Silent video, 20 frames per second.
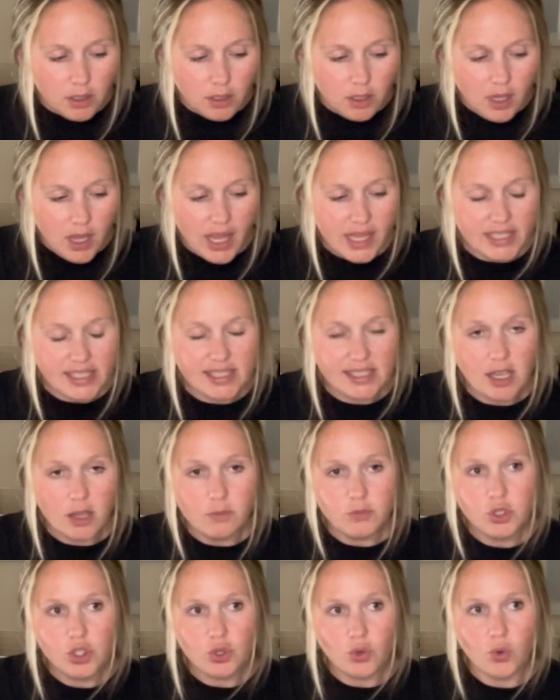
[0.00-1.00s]
has
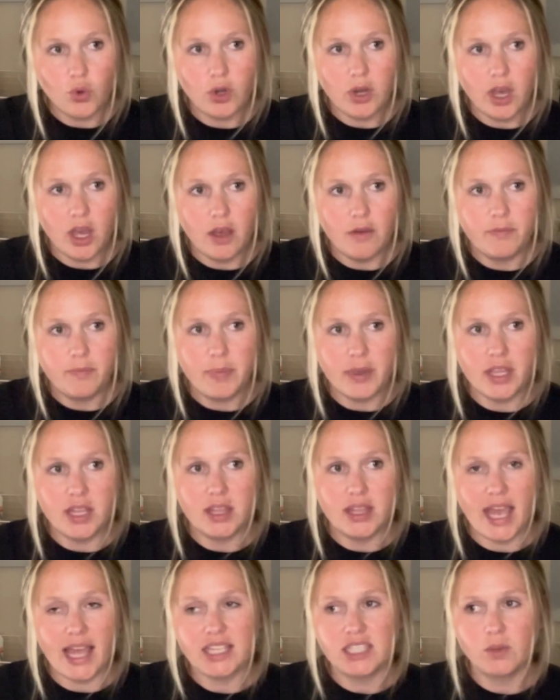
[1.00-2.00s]
some sort of,
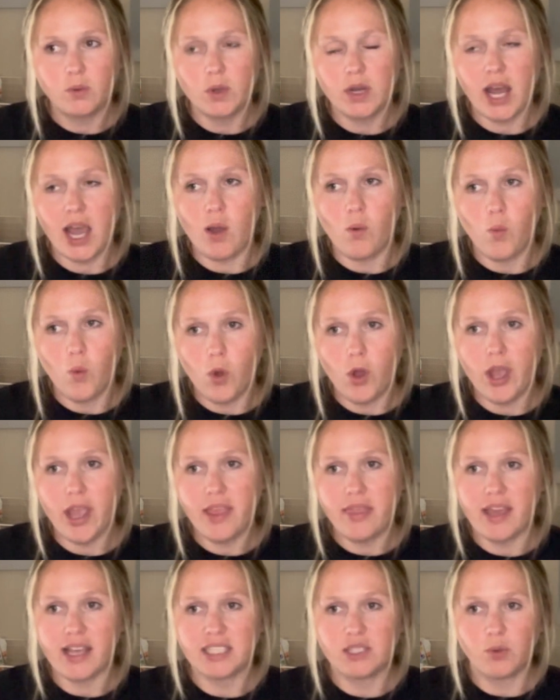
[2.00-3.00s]
but that's what I
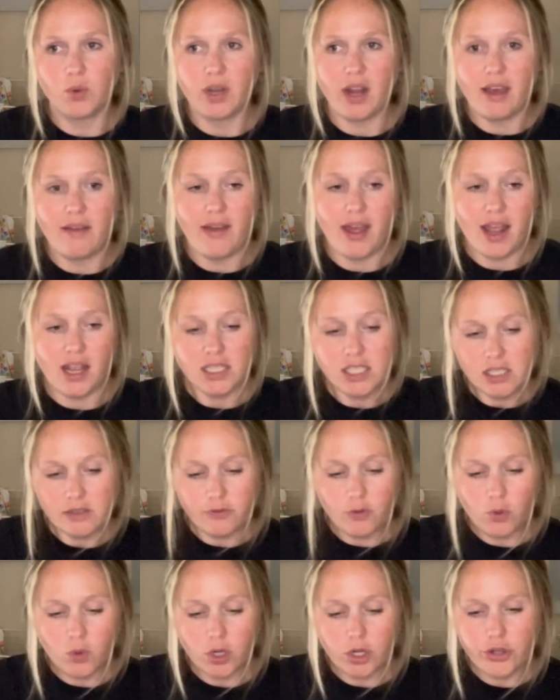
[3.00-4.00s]
want, that's what I've asked
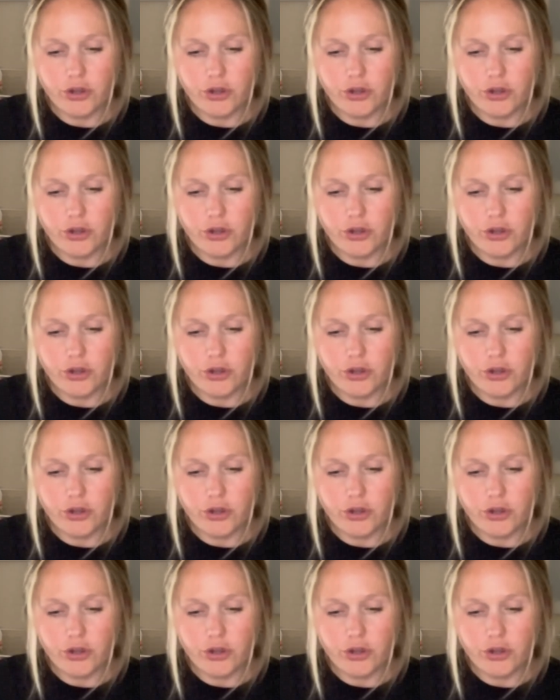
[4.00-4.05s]
for.